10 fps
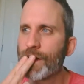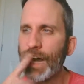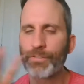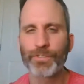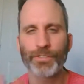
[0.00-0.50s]

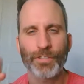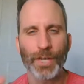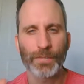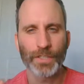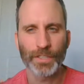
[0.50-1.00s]
I would
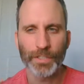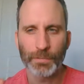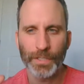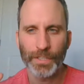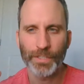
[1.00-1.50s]
describe it a little
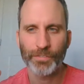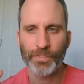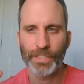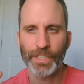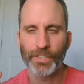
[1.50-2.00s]
bit
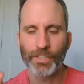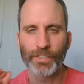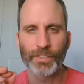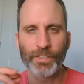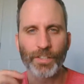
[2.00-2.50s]
differently,
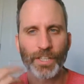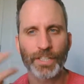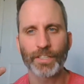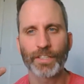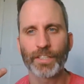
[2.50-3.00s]
or I
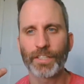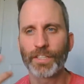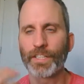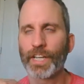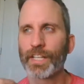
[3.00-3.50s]
like to think in
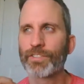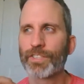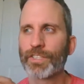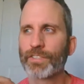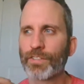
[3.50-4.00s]
analogies.